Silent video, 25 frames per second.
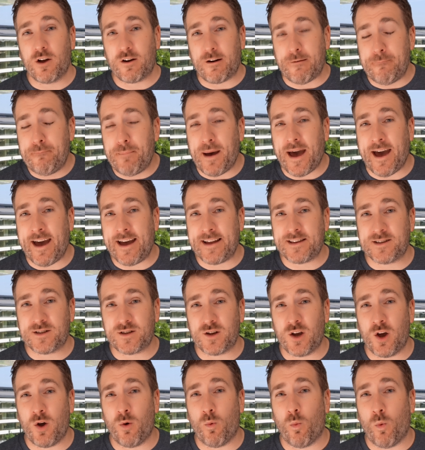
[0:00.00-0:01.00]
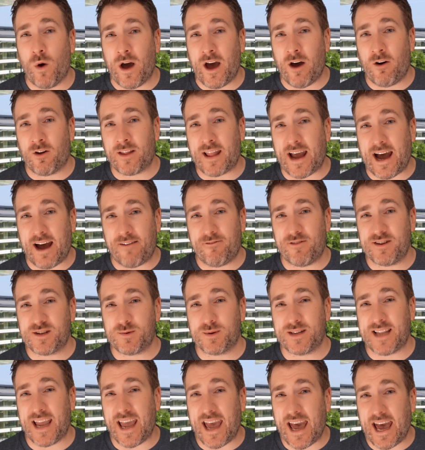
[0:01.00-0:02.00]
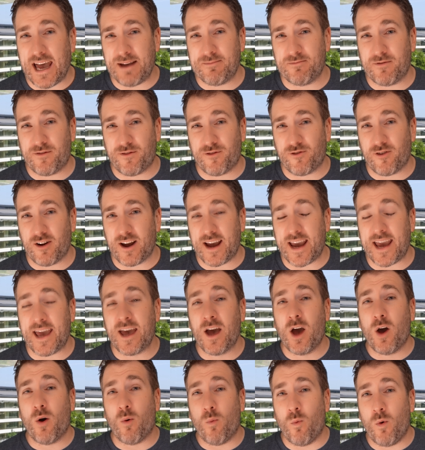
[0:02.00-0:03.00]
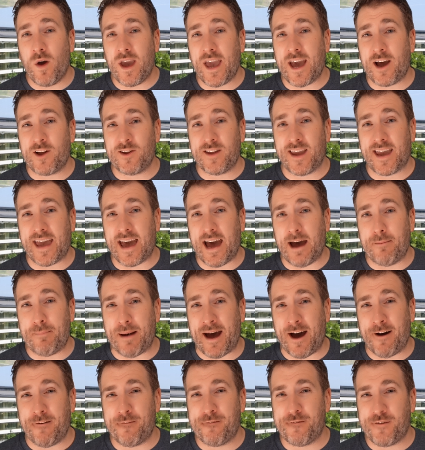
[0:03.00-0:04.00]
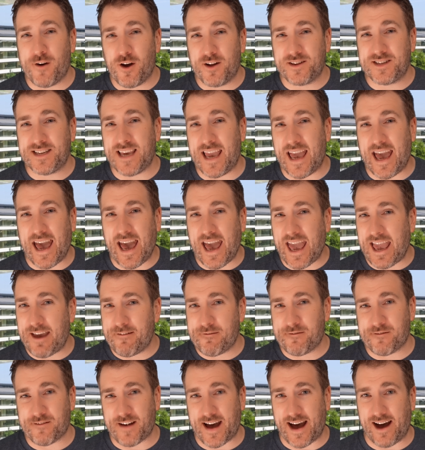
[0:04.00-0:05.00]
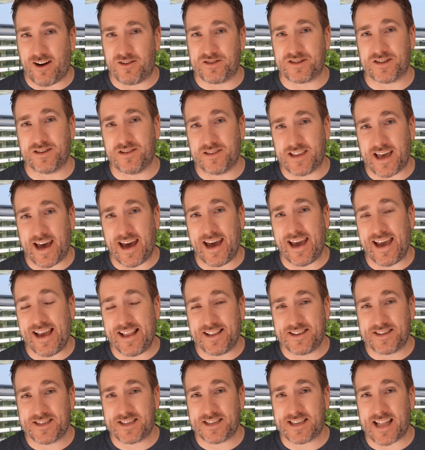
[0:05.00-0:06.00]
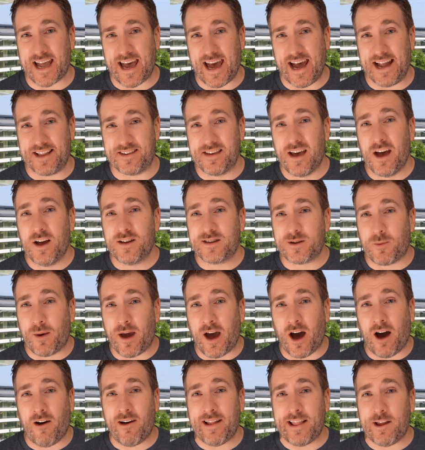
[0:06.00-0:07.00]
compared to where on average with the M3 we only get about 38,000 there instead. So we are